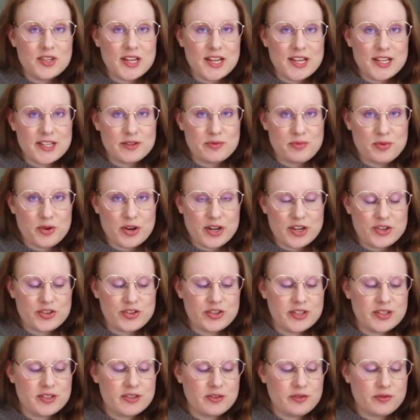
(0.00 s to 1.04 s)

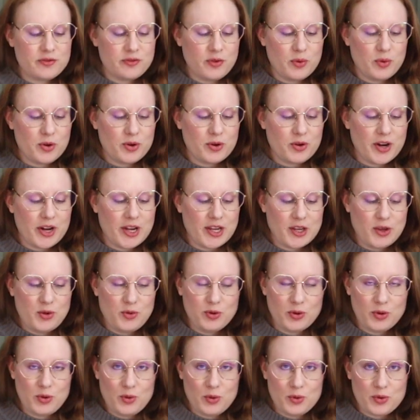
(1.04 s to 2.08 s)
inspirations for
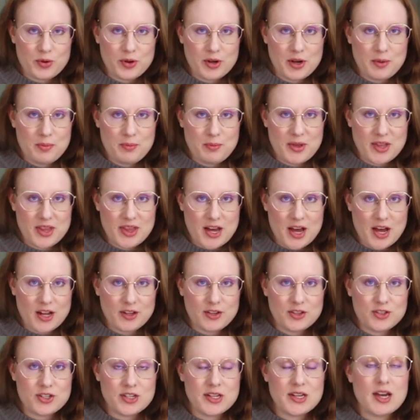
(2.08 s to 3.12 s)
unicorn
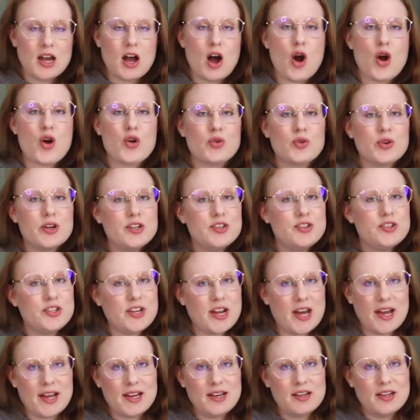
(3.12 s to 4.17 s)
mythology
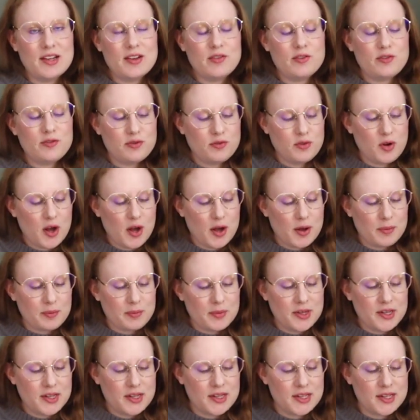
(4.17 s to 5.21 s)
originate
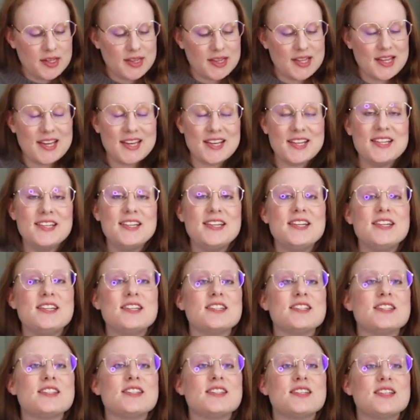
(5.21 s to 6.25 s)
from the
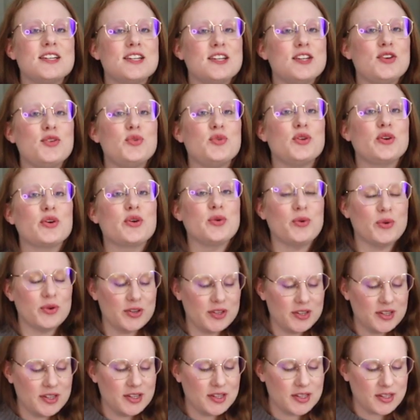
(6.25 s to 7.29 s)
Indus
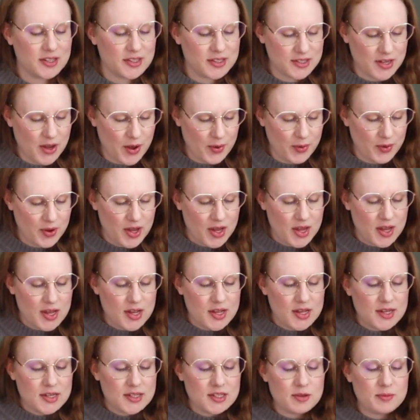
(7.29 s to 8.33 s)
unicorn. So
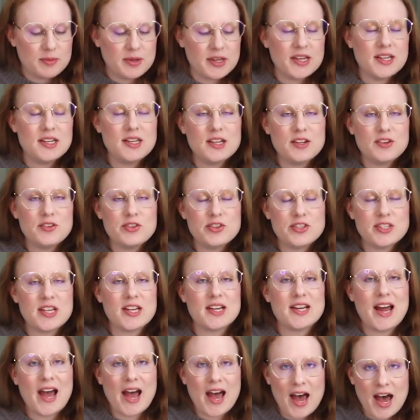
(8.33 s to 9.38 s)
to begin to
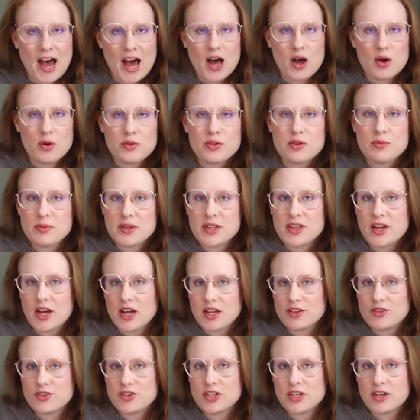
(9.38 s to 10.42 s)
understand how the
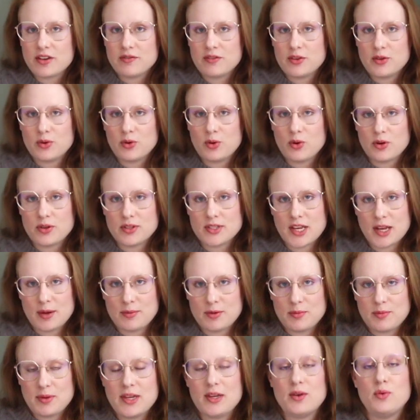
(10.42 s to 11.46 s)
mythology of unicorns
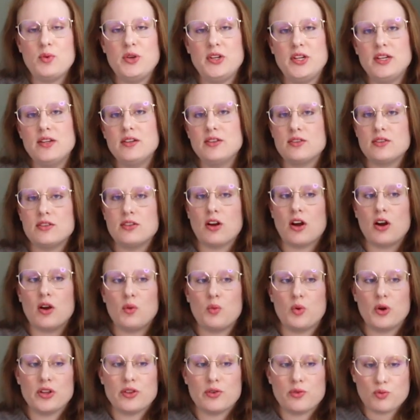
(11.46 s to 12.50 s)
came to be, we need to
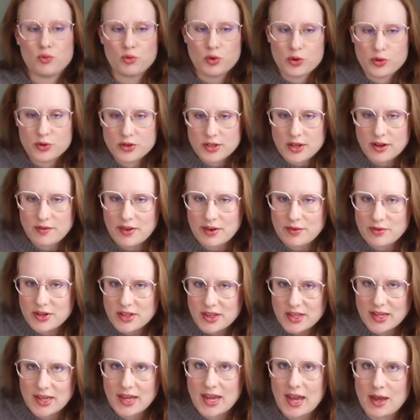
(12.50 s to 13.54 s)
start where the roots of
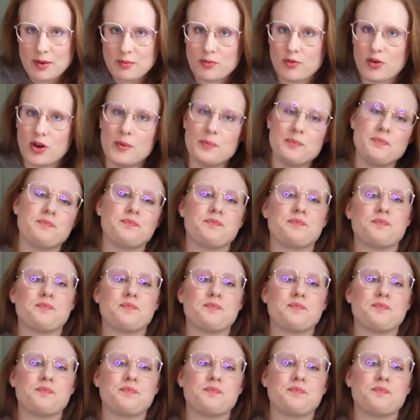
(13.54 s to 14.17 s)
everything came from.